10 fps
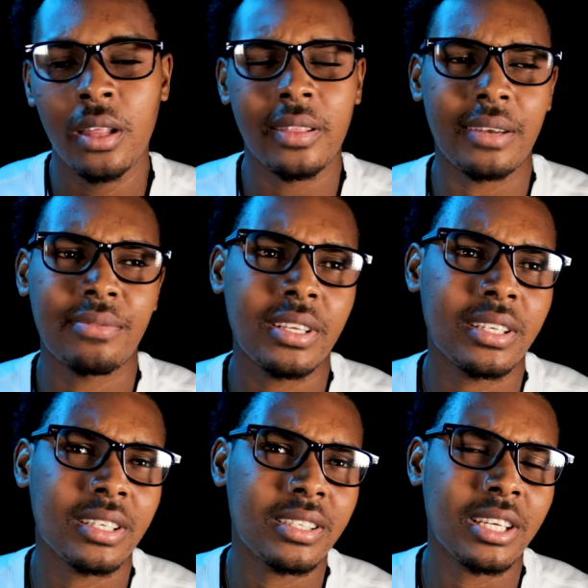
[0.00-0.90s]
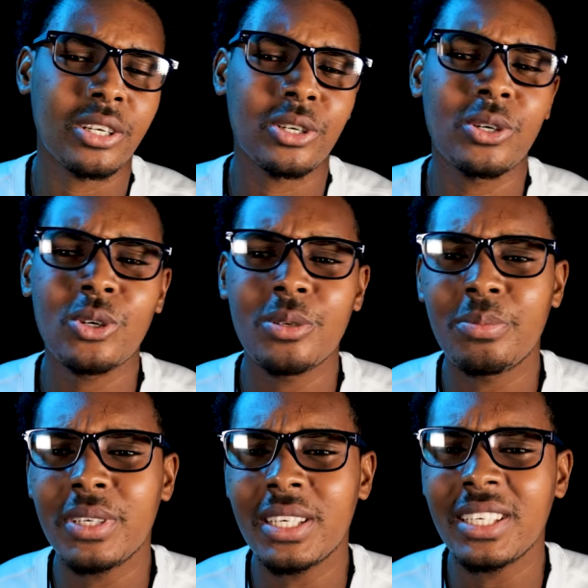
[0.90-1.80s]
that fitness thing
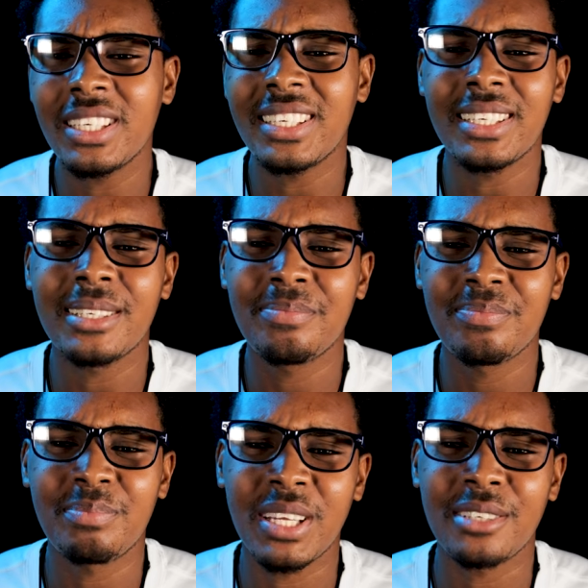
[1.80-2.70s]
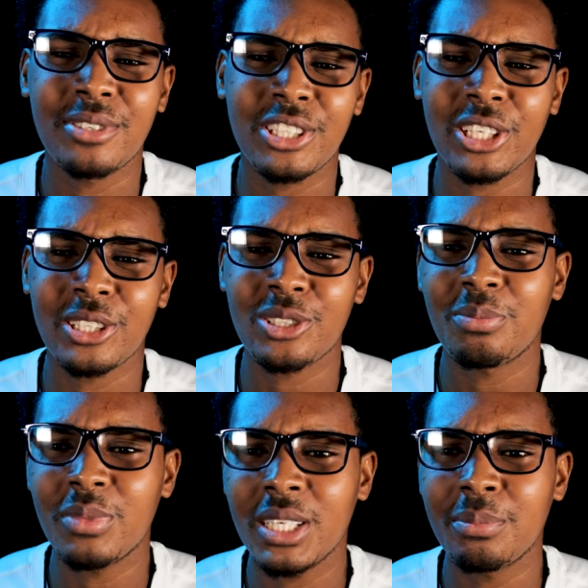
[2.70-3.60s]
could be beneficial to
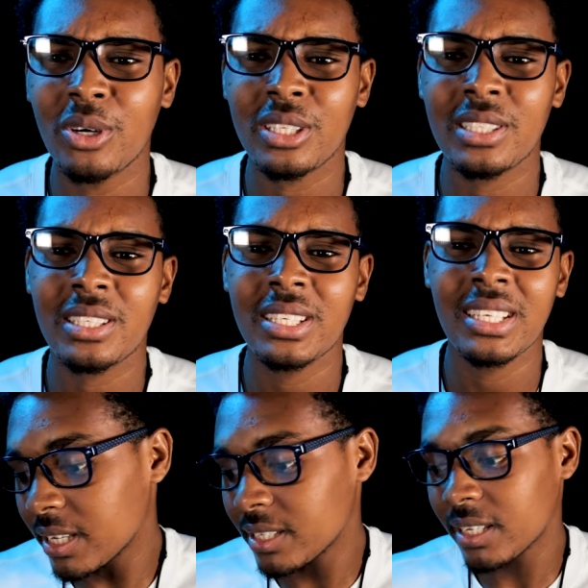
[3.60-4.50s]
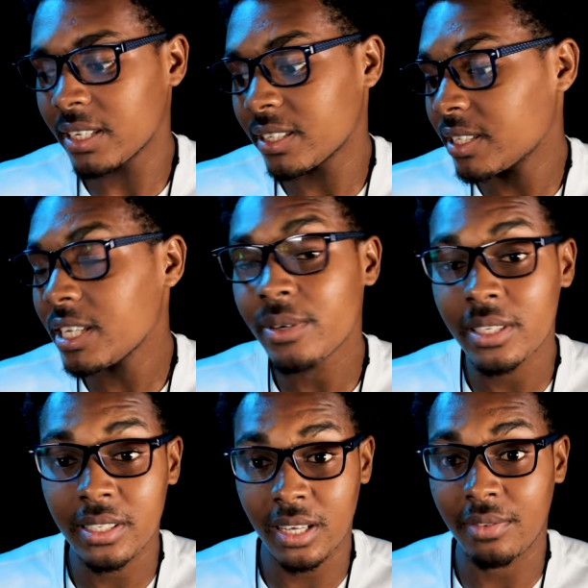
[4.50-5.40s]
me but they say the
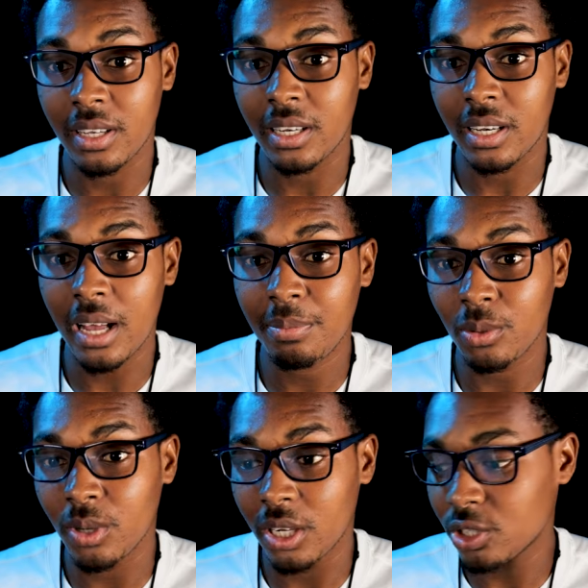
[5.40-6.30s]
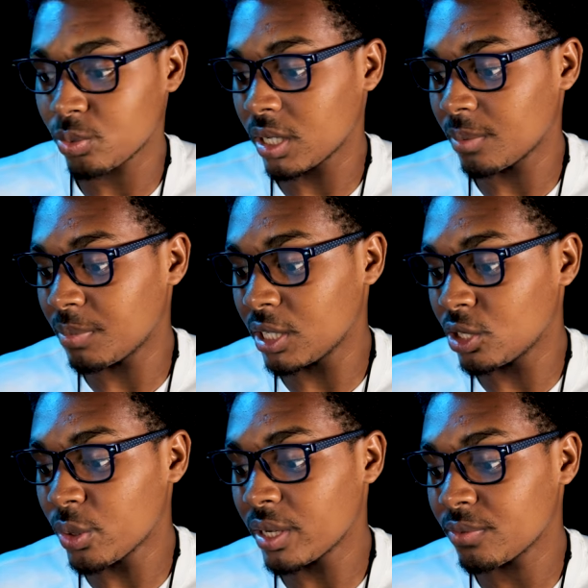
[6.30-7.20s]
series 7 apple watch will be
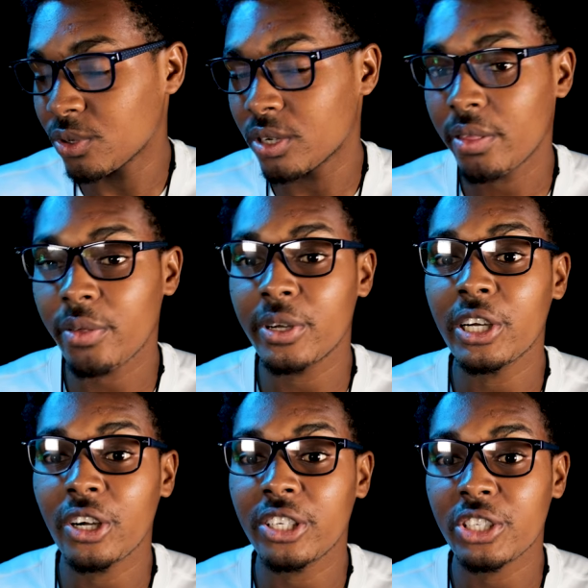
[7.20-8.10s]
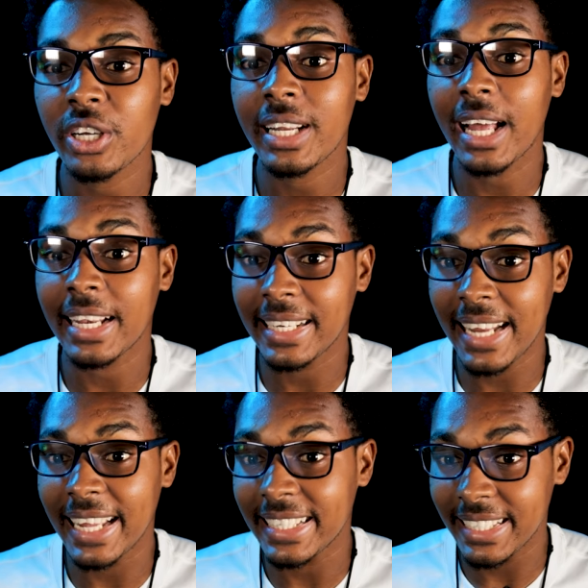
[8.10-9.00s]
going for
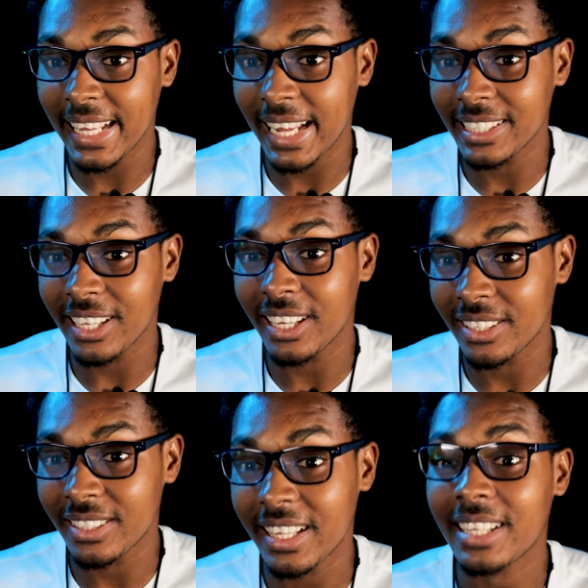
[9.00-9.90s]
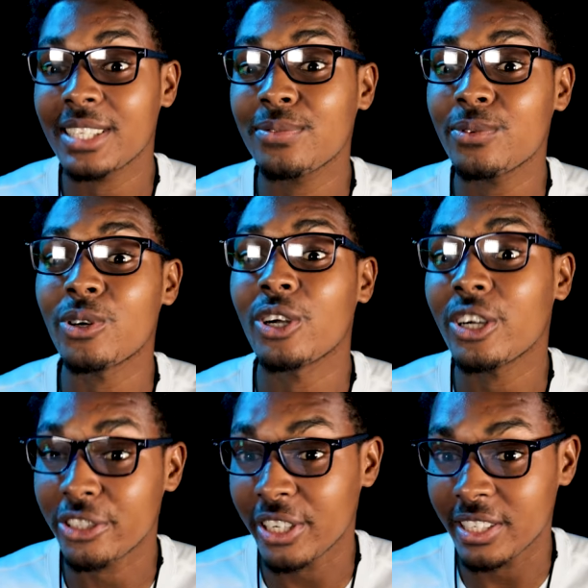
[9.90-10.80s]
399 dollars that's
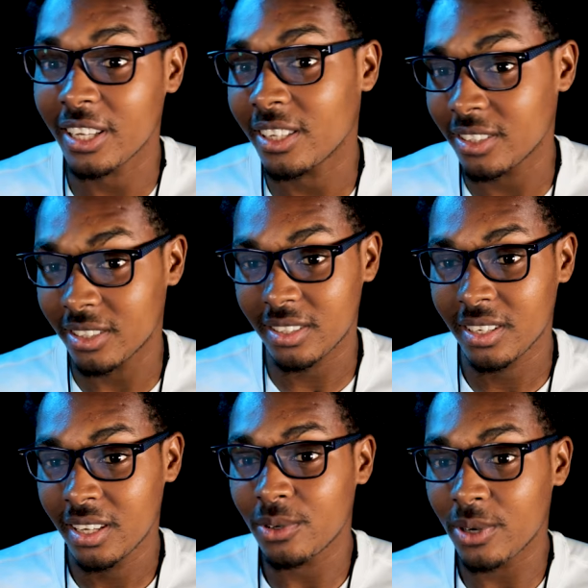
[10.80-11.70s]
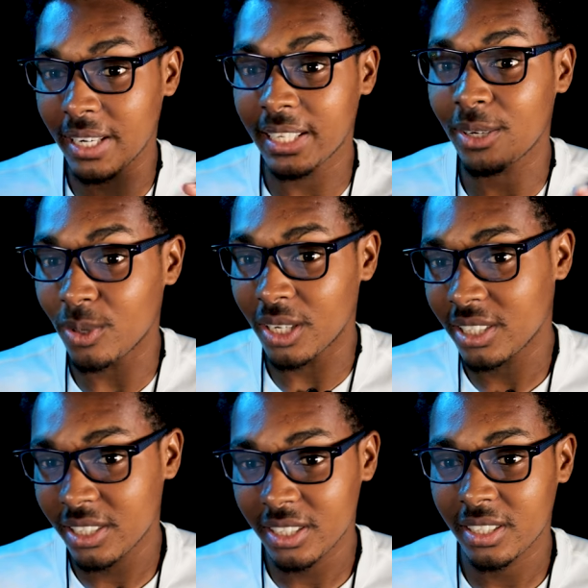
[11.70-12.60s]
400 dollars for a little
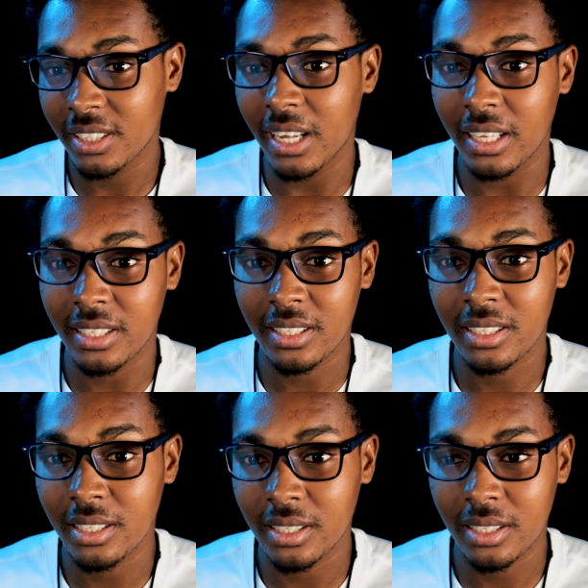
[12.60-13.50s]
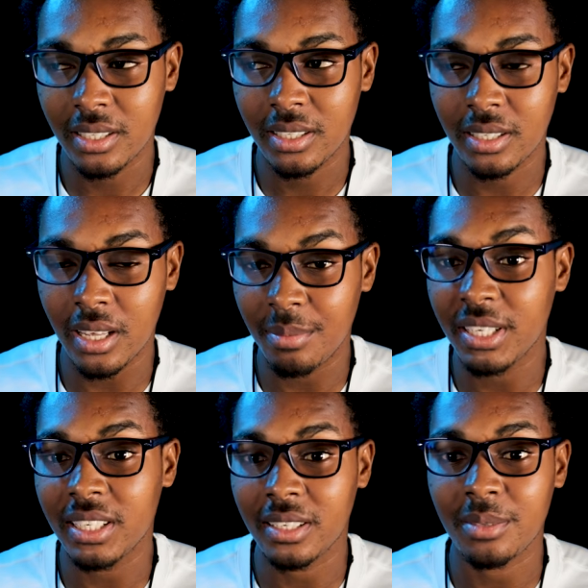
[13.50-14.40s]
watch that's a
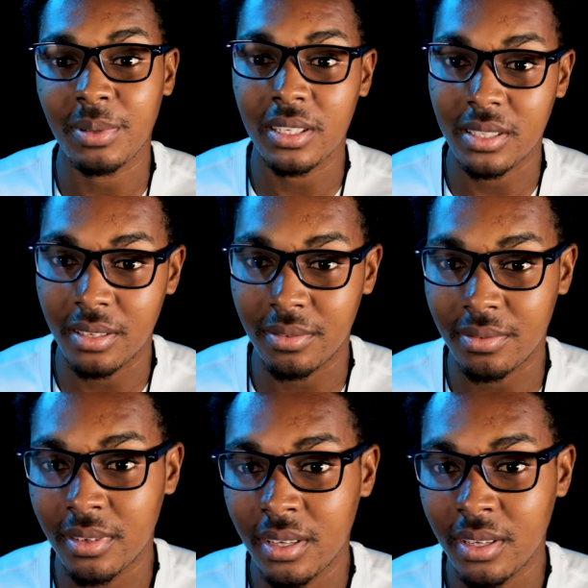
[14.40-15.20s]
bit expensive